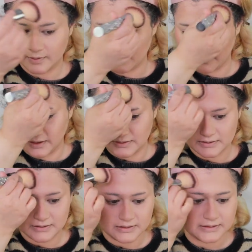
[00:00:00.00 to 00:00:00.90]

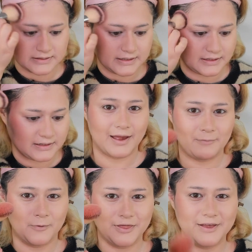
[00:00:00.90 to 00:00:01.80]
blends into the skin.
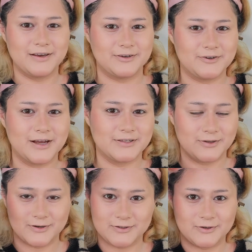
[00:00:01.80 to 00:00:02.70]
And one thing, did you guys
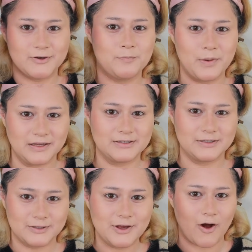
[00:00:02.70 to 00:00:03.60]
notice? You can
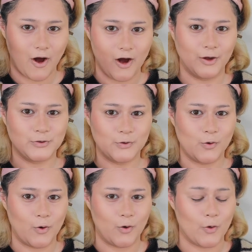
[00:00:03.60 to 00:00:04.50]
basically
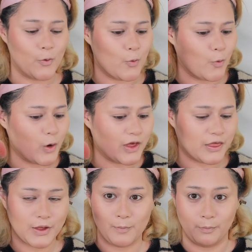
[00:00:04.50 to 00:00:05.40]
contour
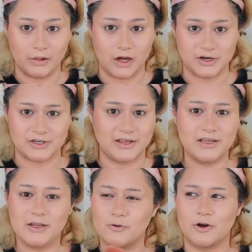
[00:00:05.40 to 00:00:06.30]
with blush. I
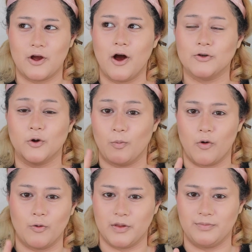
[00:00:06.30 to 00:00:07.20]
think you can contour
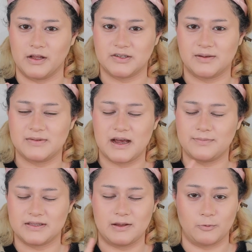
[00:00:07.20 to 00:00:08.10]
more with blush
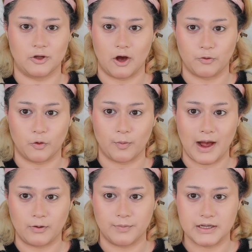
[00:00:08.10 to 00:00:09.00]
sometimes than with contour
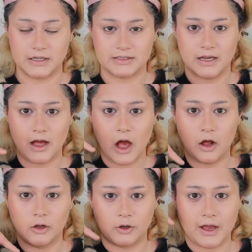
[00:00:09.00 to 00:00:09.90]
powder because
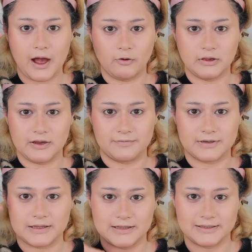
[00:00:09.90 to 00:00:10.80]
look at how
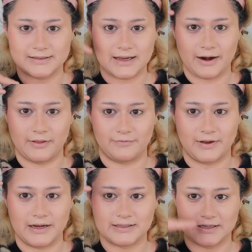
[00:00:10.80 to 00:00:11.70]
lifted this side of the
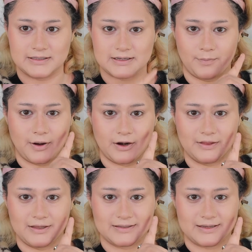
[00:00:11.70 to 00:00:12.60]
face is compared
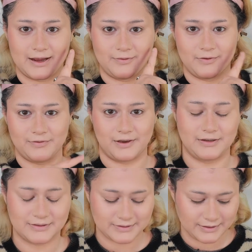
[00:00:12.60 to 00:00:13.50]
to this side of the
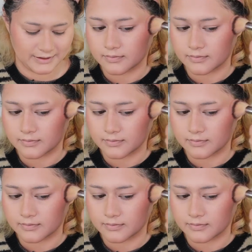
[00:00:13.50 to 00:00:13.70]
face.